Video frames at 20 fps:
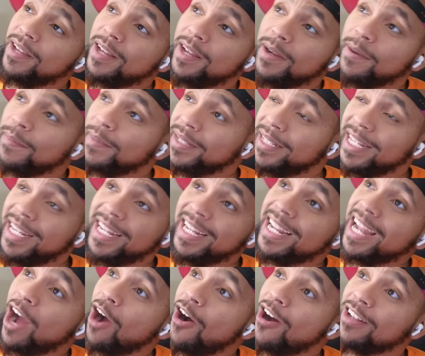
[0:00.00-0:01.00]
But then he
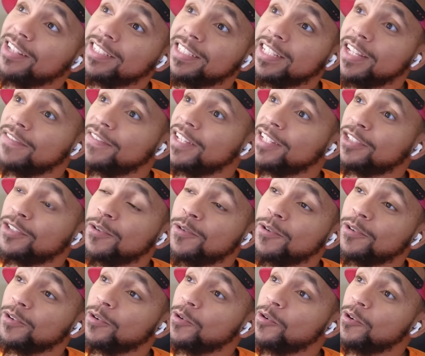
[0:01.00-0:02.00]
got all the stuff that's
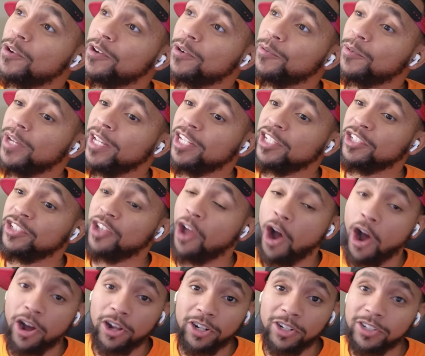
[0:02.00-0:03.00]
going on with his
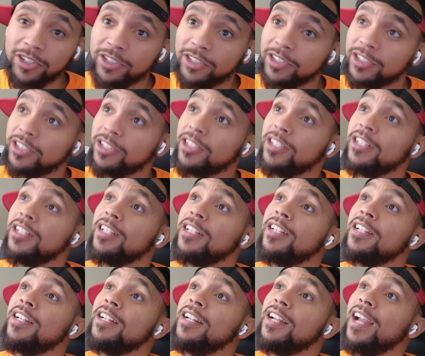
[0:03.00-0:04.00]
daughter.
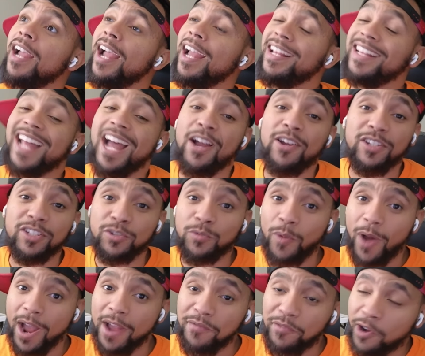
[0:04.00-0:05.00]
And now his
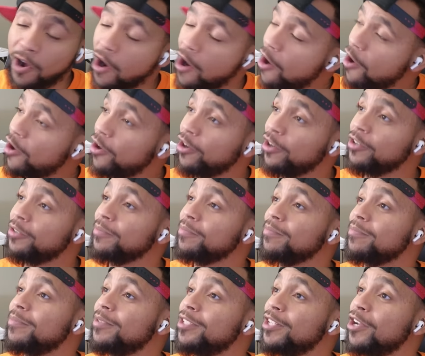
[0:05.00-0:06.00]
wife, Carm,
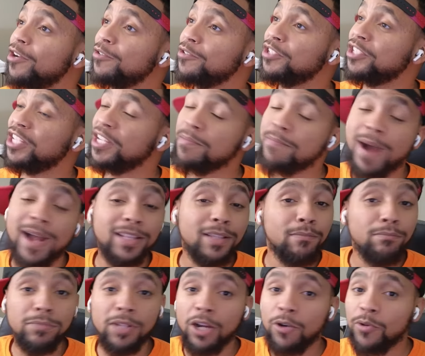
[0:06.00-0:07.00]
you know, she about to
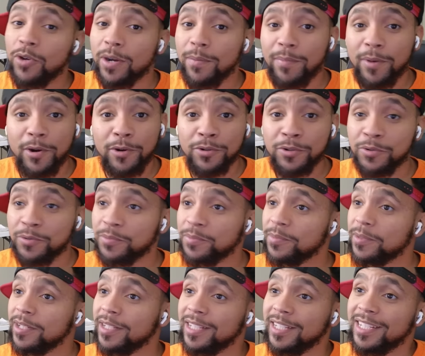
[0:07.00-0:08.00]
blow up on
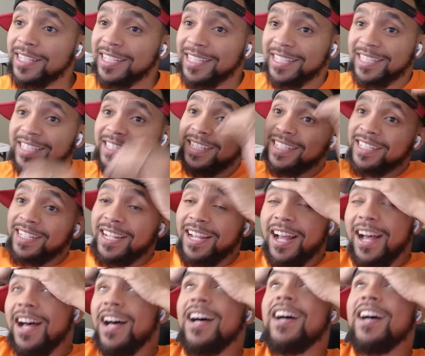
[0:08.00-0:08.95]
him.